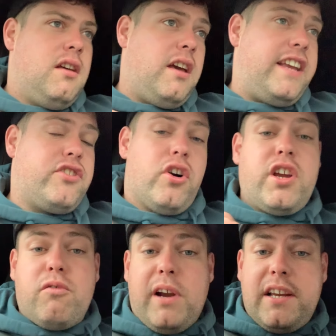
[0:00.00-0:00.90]
he's got a
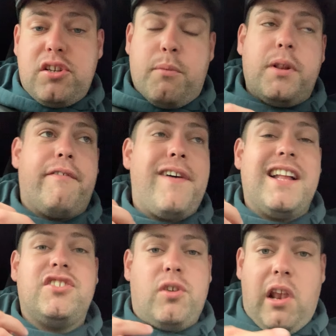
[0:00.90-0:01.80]
good relationship with the
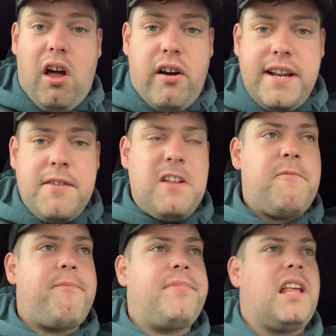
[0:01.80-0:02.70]
fans online.
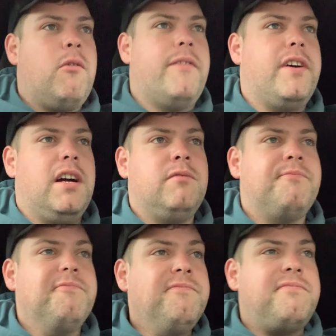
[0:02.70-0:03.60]
However,
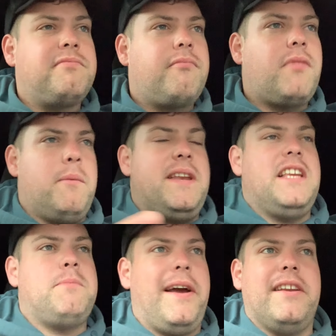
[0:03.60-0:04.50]
I mean,
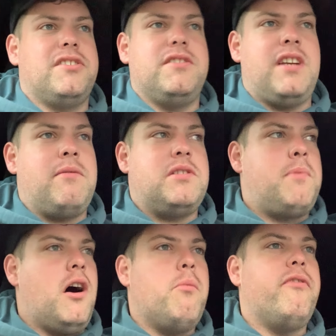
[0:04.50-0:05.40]
he's played at St James's
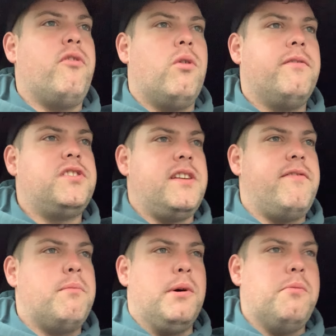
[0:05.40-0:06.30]
Park before, obviously,
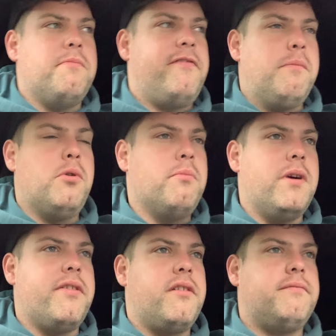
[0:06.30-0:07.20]
for, for
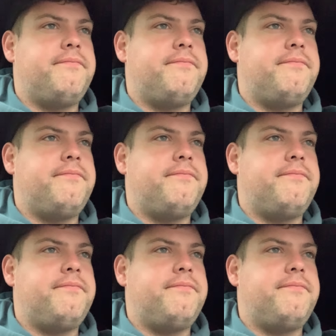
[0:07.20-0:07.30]
Bournemouth.